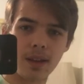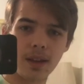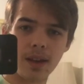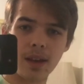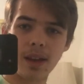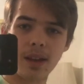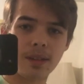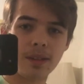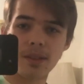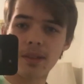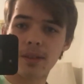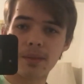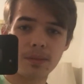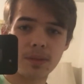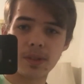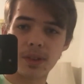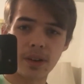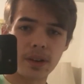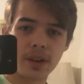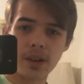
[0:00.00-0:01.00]
and you
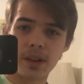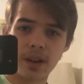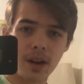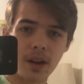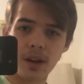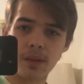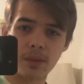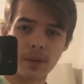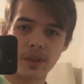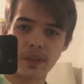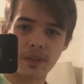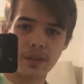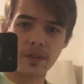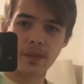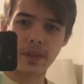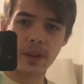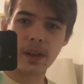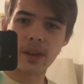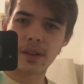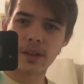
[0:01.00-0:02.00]
turn it on with a
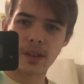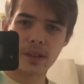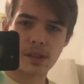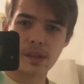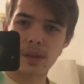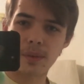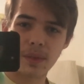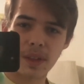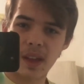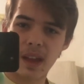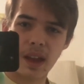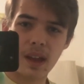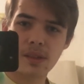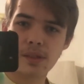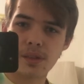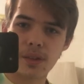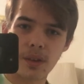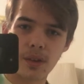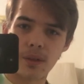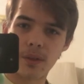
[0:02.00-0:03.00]
fear that something
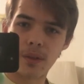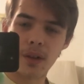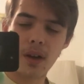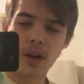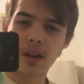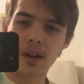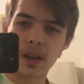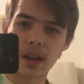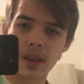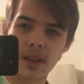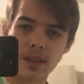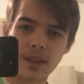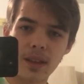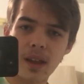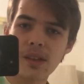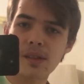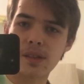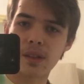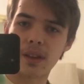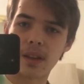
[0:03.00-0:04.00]
has to go wrong and it
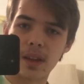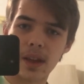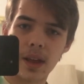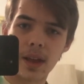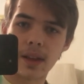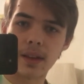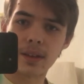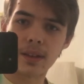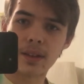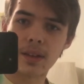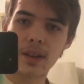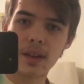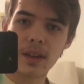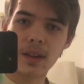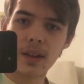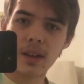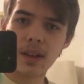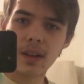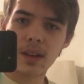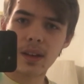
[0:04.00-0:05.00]
doesn't and
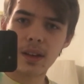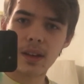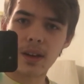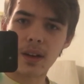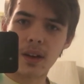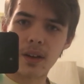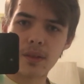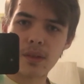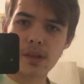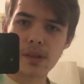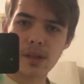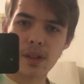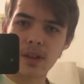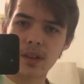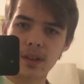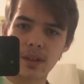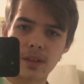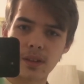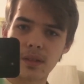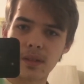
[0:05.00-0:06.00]
all of a
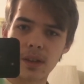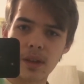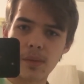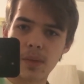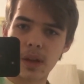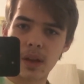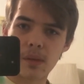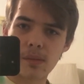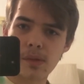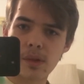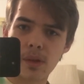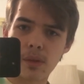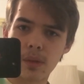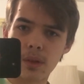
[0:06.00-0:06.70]
sudden it becomes all